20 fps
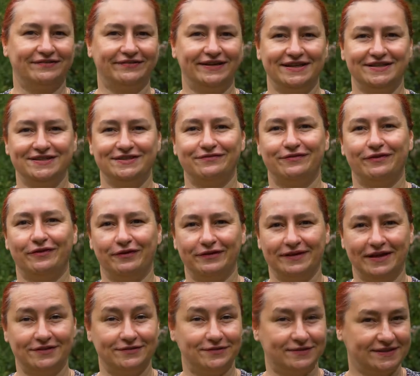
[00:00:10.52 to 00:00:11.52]
Greens for
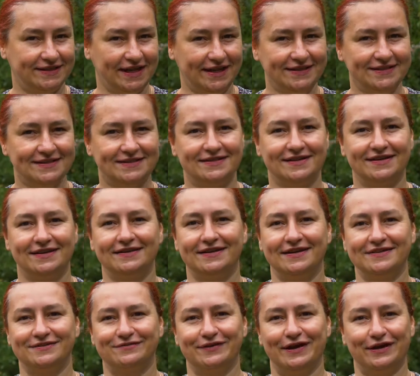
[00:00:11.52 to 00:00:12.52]
their success.
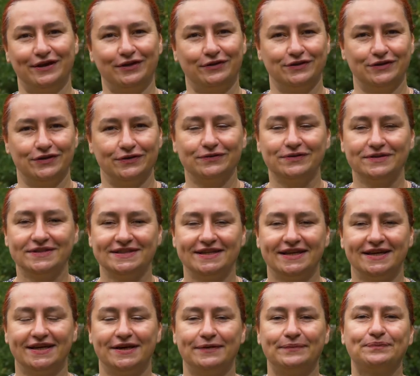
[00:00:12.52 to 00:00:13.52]
That's very good news.
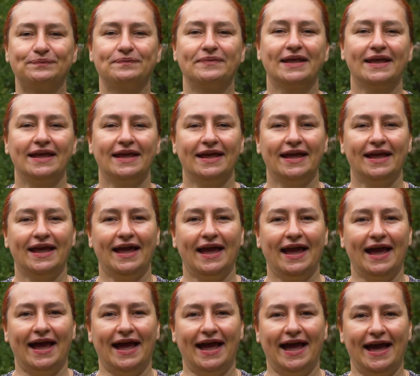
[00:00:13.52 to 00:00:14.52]
And
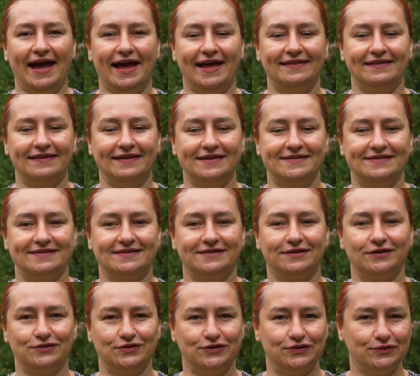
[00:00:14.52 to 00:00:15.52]
it's
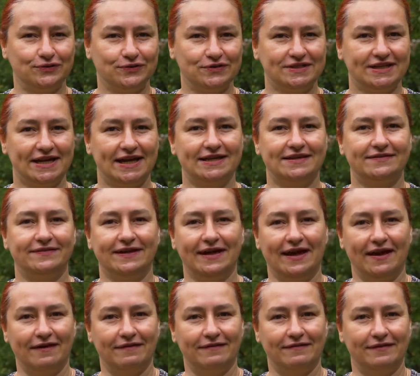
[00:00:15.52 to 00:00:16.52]
good news that we
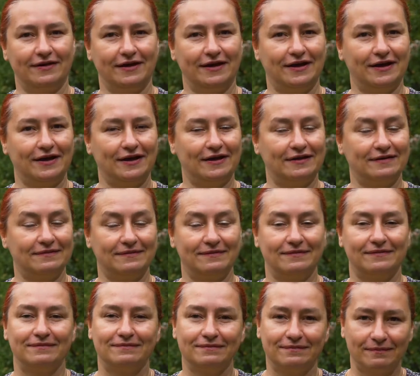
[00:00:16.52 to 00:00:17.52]

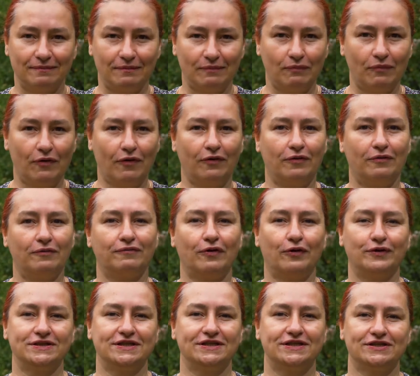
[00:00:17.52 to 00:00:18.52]
have more
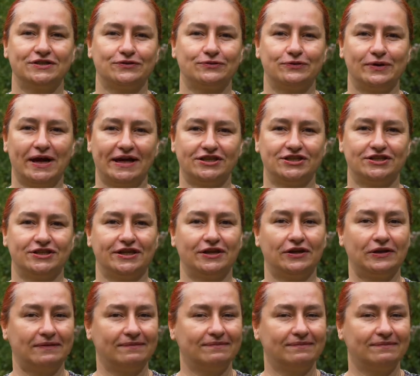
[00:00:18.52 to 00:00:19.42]
voters who actually